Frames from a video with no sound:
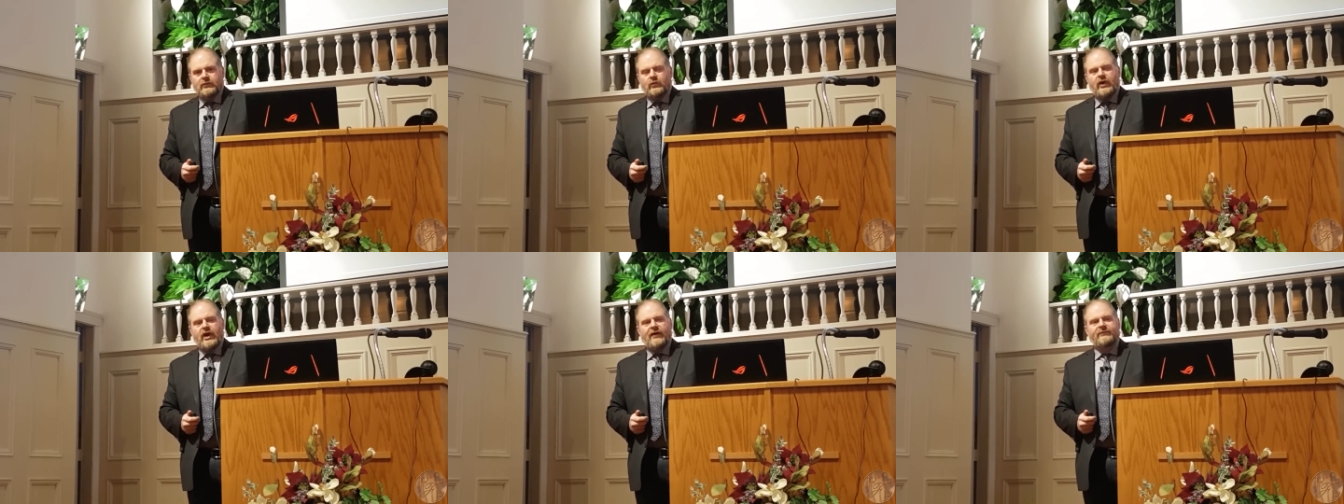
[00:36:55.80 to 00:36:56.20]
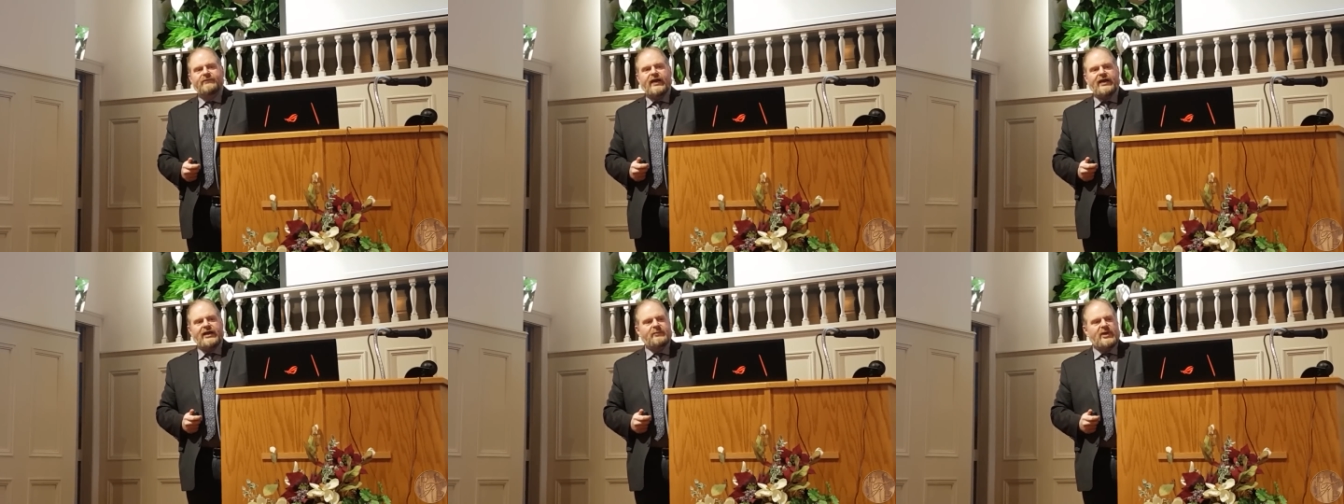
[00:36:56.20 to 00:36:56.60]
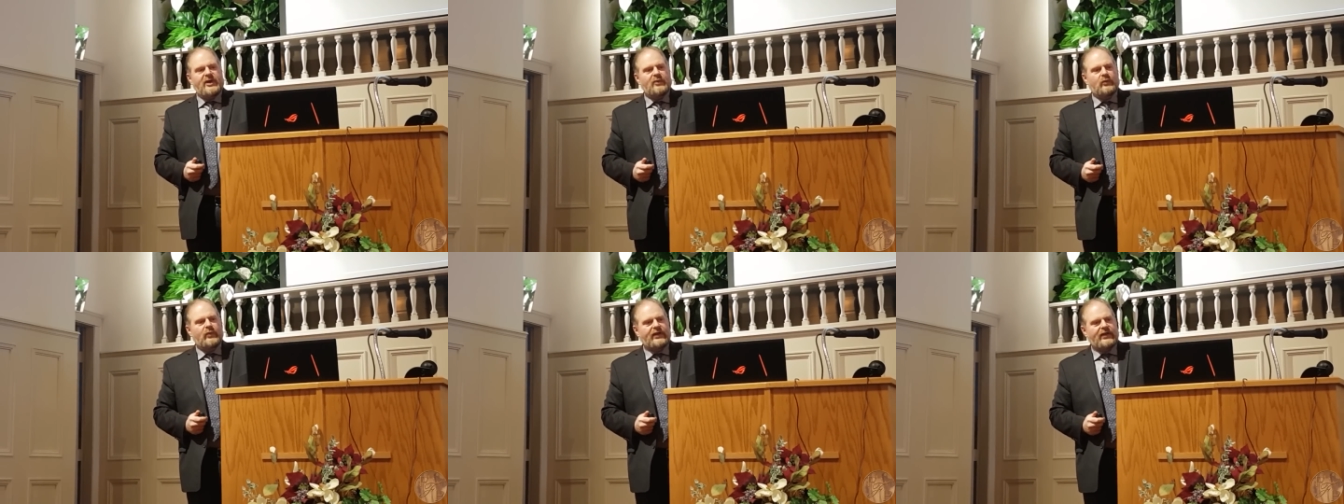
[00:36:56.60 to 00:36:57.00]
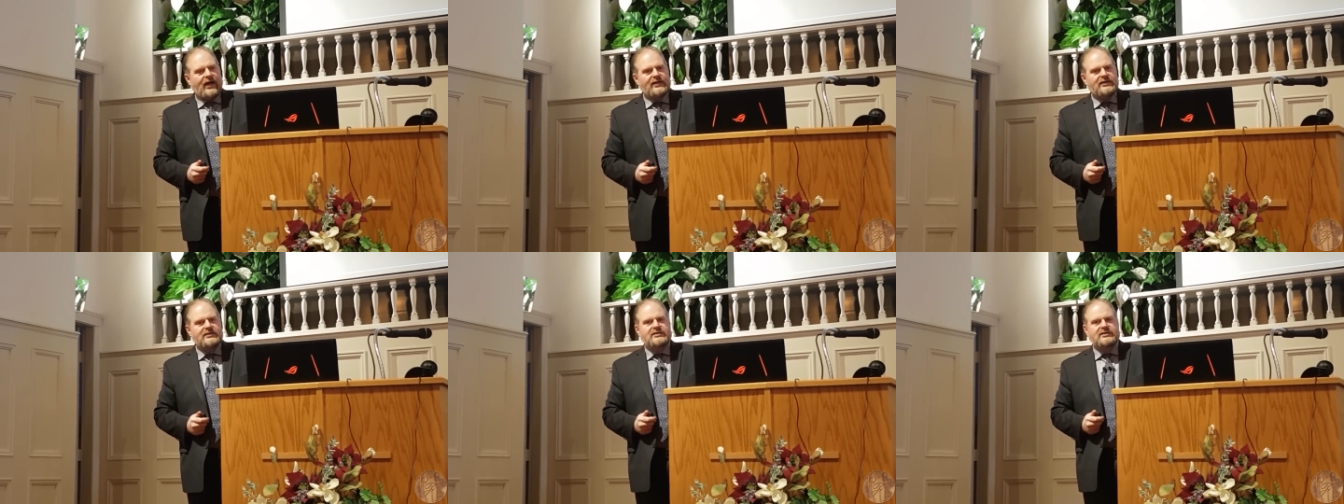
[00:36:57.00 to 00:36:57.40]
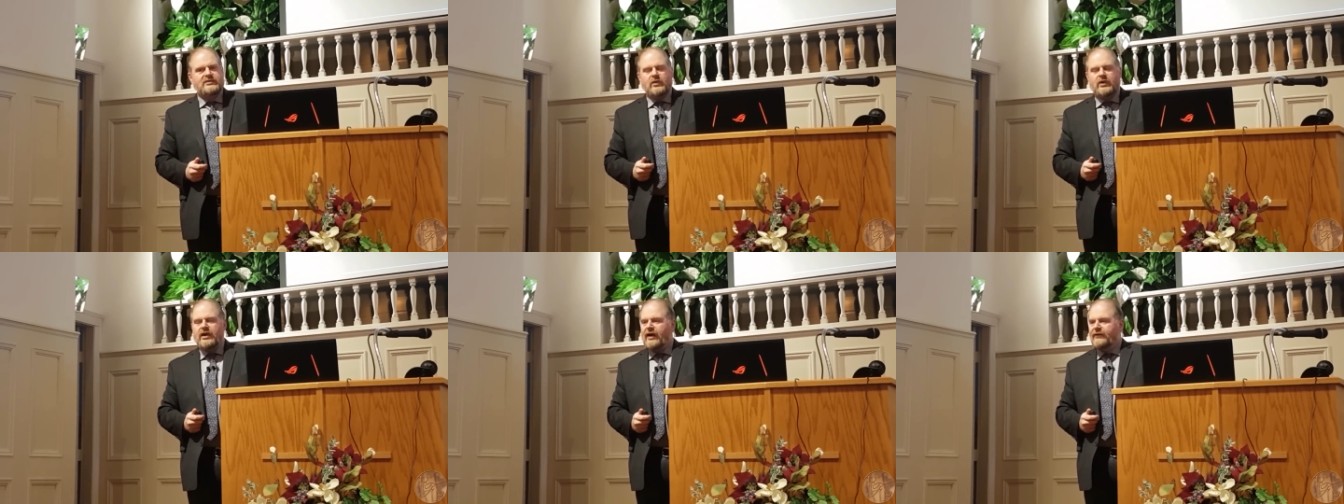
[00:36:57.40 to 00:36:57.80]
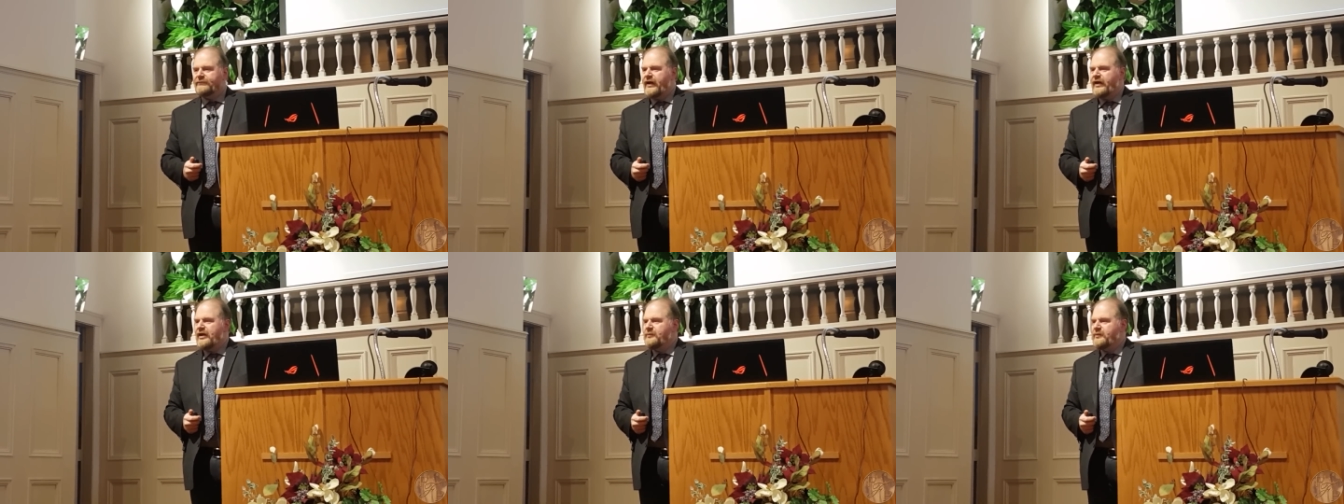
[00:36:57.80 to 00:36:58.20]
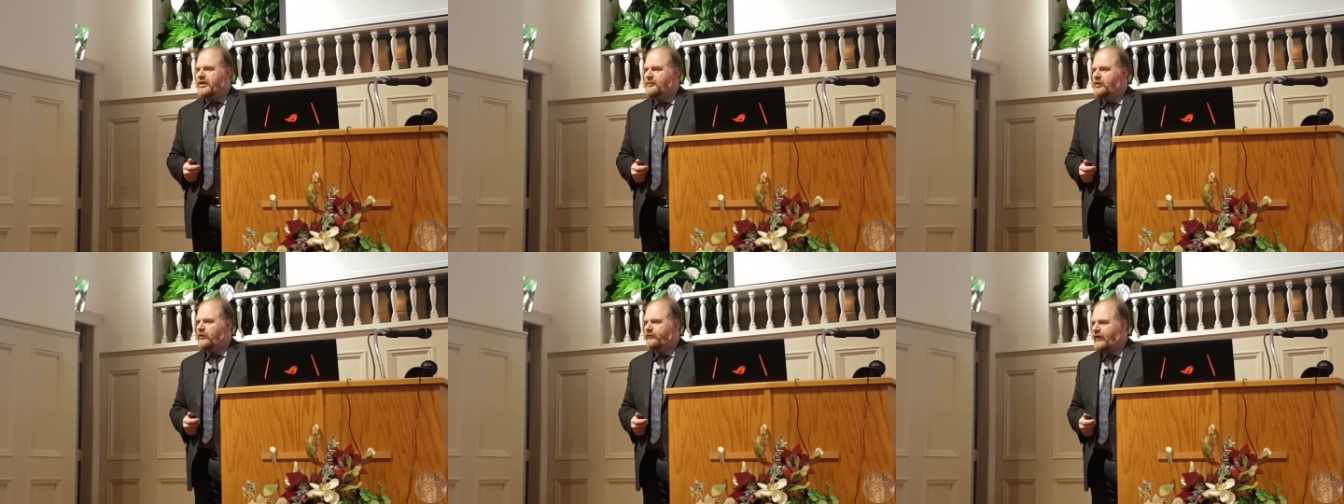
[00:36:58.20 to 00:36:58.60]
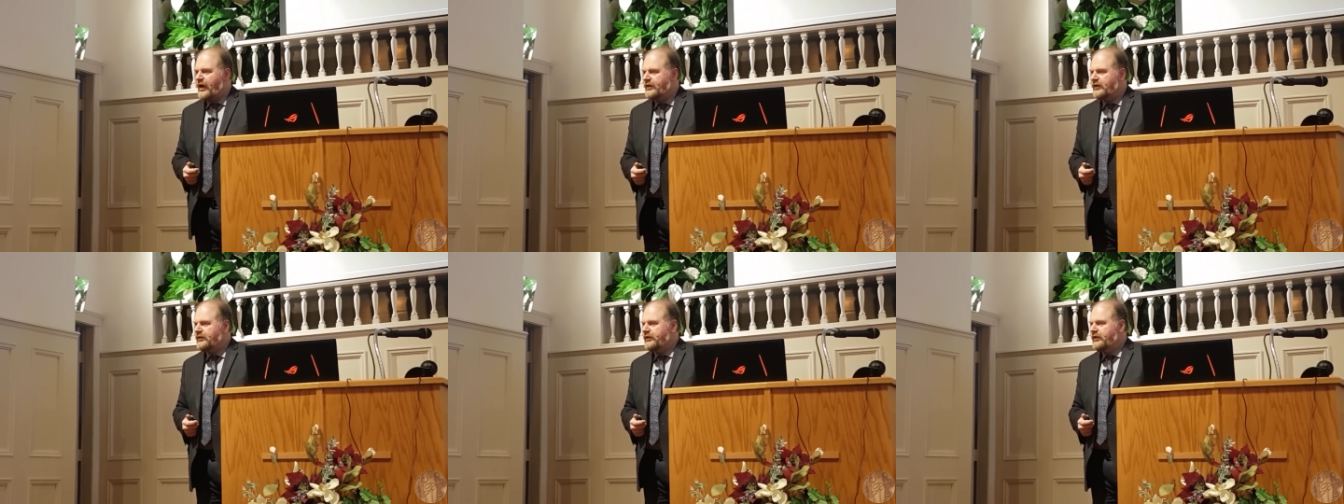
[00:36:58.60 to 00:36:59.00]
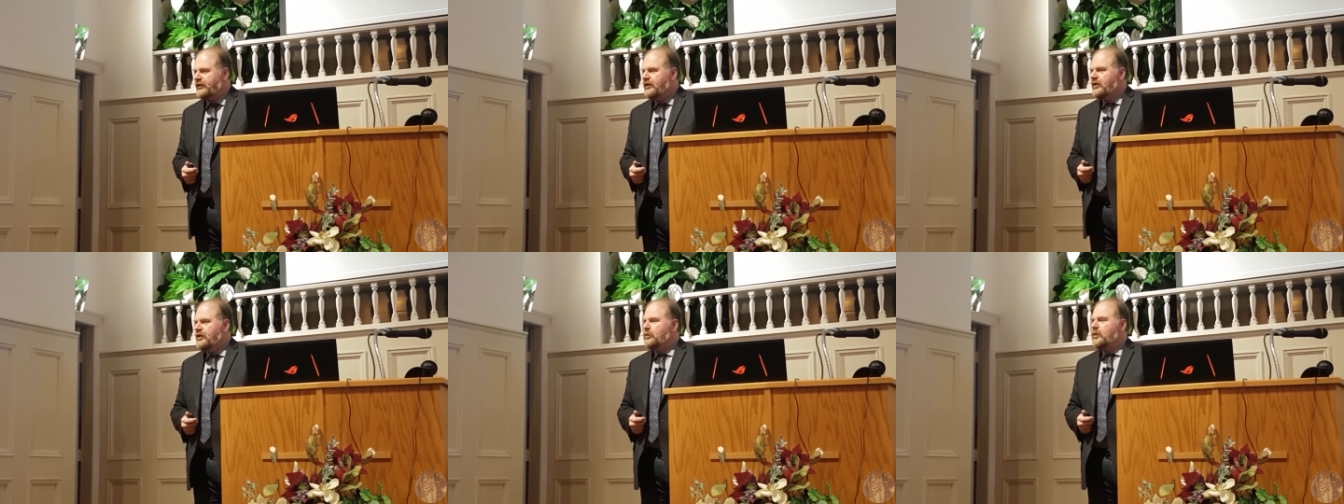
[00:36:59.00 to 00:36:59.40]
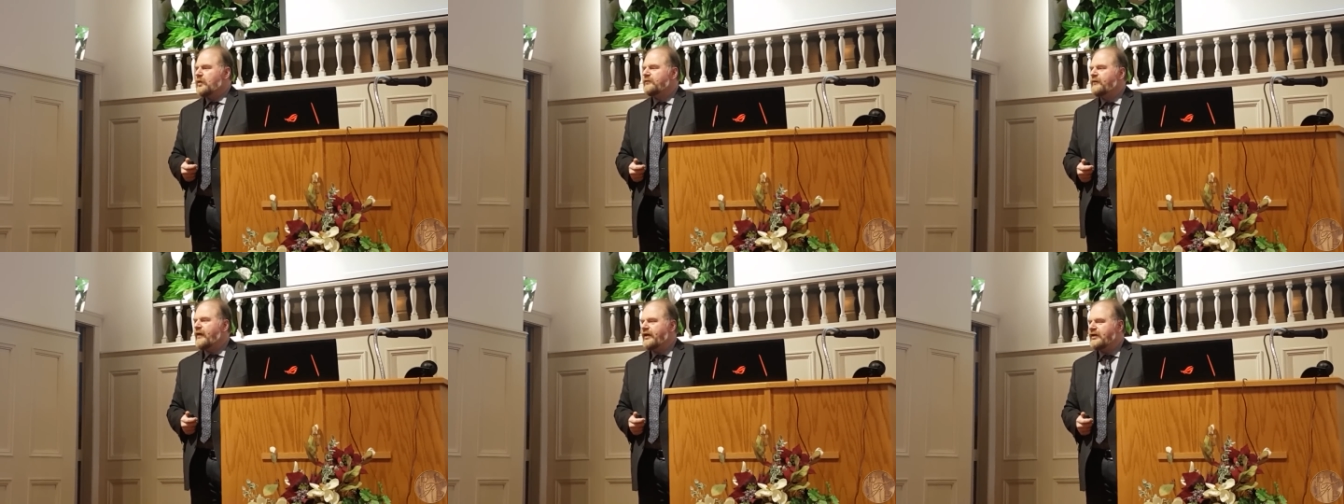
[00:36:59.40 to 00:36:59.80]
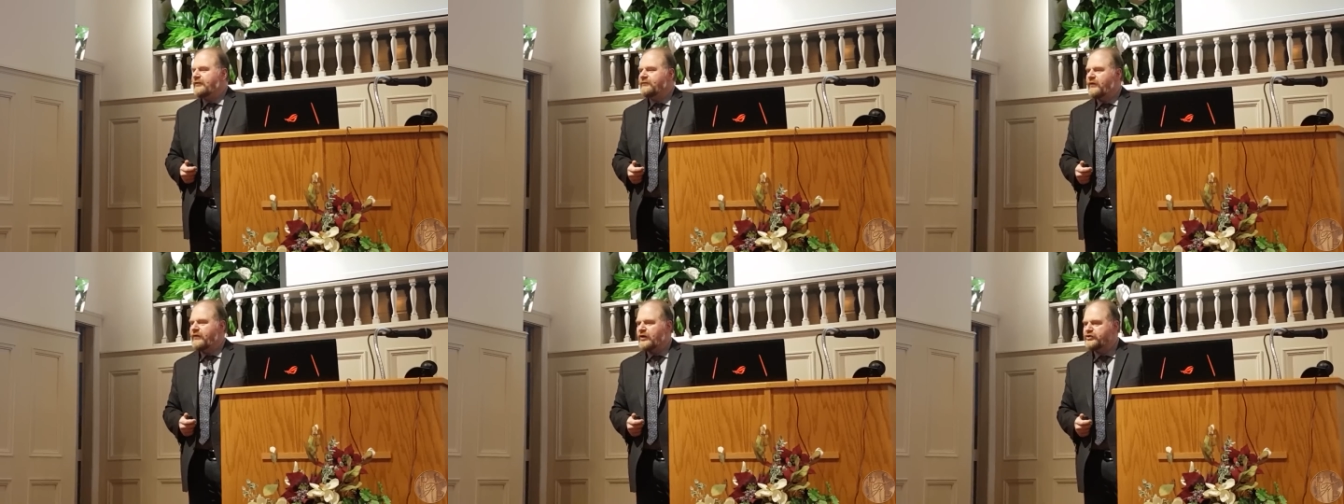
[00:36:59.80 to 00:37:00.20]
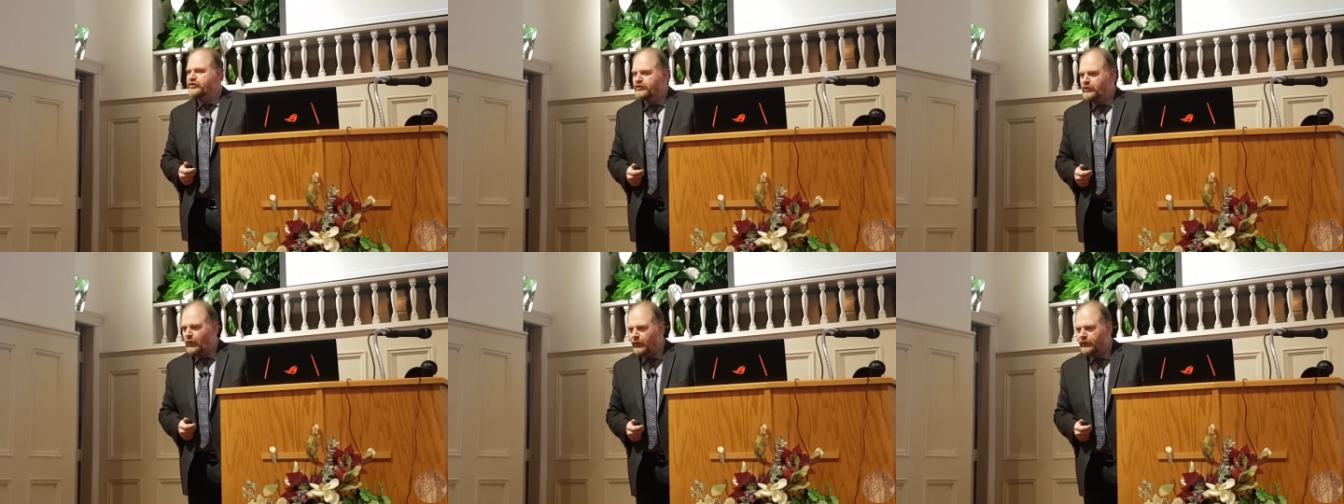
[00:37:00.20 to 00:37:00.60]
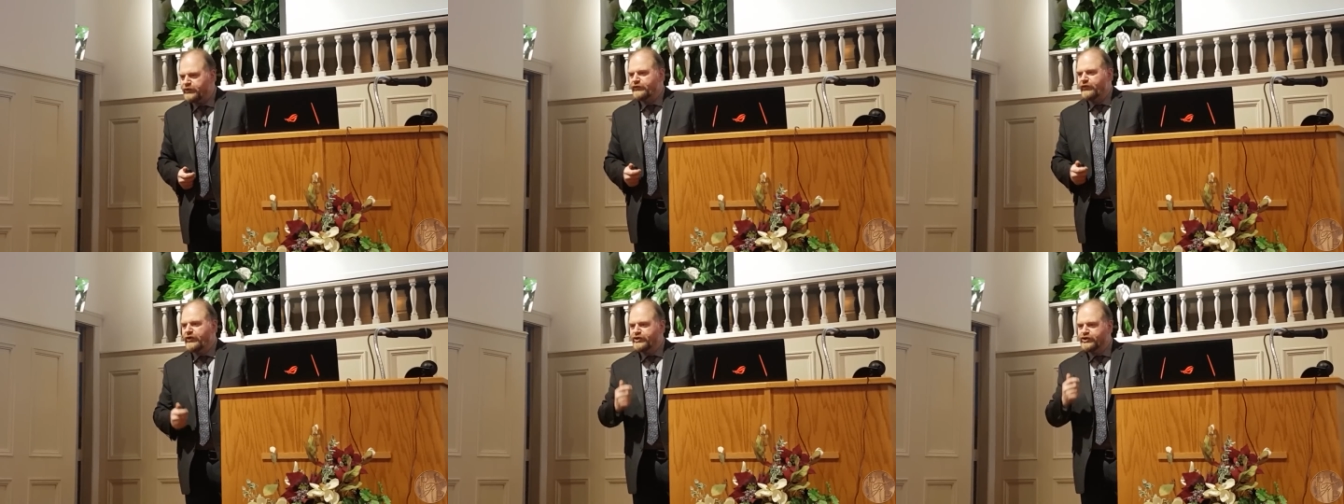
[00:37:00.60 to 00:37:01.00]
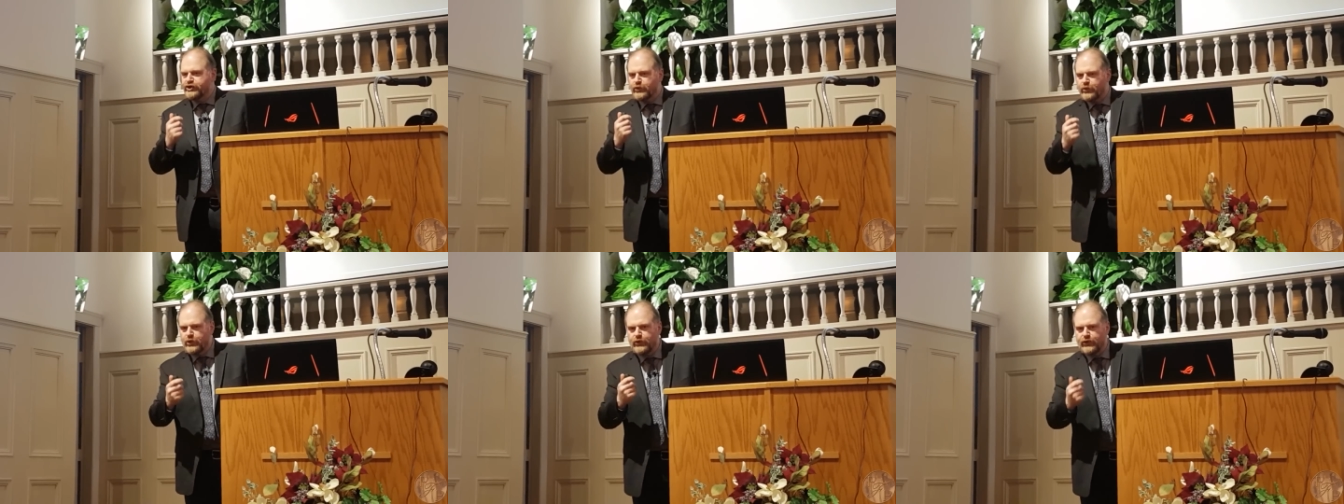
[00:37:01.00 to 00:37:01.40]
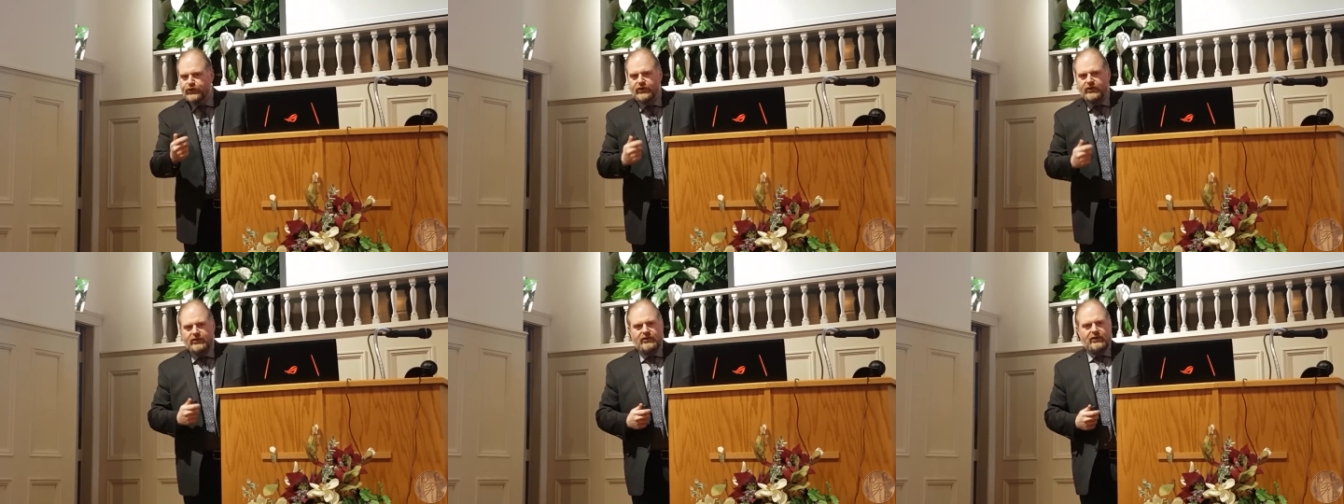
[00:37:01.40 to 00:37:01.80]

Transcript: We're not fighting people with guns. We're not fighting people violently. We're fighting for their souls, for the truth.